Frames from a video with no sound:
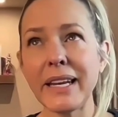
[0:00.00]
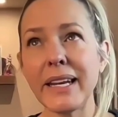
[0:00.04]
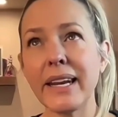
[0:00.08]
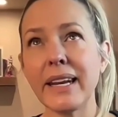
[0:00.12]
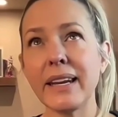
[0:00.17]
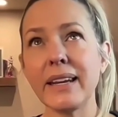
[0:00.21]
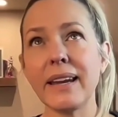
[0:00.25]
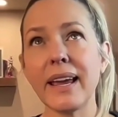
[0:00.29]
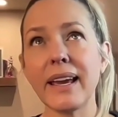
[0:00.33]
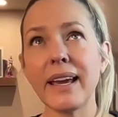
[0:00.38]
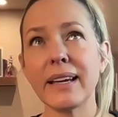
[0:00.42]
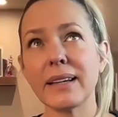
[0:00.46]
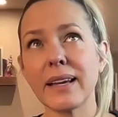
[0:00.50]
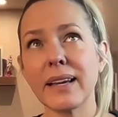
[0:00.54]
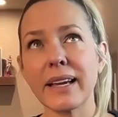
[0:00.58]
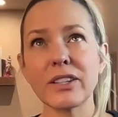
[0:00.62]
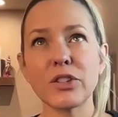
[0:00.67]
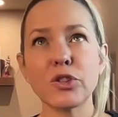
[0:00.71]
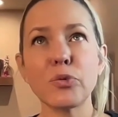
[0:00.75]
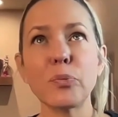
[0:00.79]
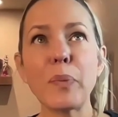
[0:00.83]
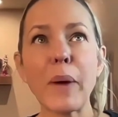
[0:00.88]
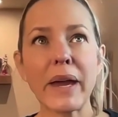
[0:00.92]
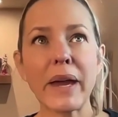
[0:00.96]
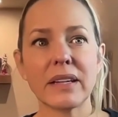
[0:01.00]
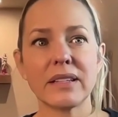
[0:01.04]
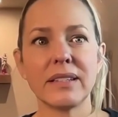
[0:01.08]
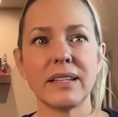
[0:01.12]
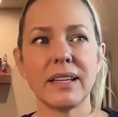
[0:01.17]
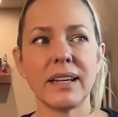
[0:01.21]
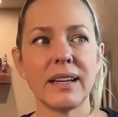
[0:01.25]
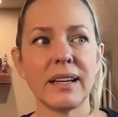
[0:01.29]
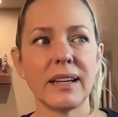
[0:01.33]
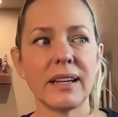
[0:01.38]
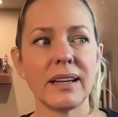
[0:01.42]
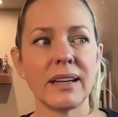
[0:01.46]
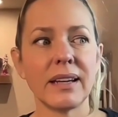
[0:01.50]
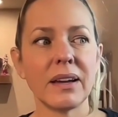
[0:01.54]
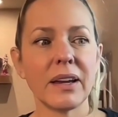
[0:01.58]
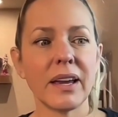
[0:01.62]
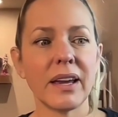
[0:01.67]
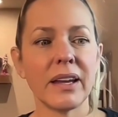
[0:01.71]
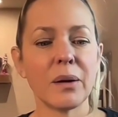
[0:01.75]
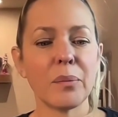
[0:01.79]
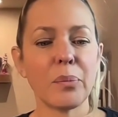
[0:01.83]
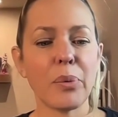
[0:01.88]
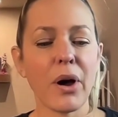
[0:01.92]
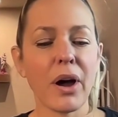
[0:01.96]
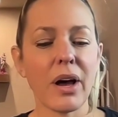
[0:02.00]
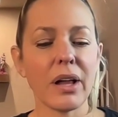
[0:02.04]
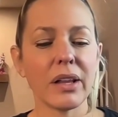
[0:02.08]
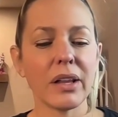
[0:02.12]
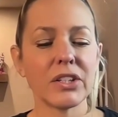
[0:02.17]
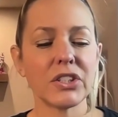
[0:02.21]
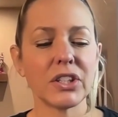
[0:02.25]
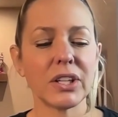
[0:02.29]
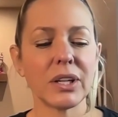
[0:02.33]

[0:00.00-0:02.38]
expecting an apology.